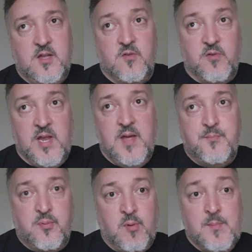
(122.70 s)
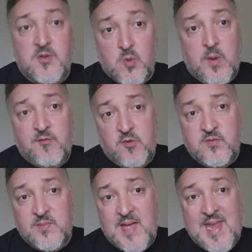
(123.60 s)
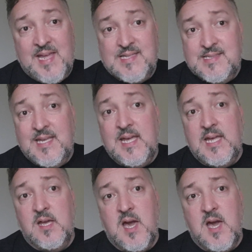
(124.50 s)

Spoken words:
career pretty much all the way through from NXT.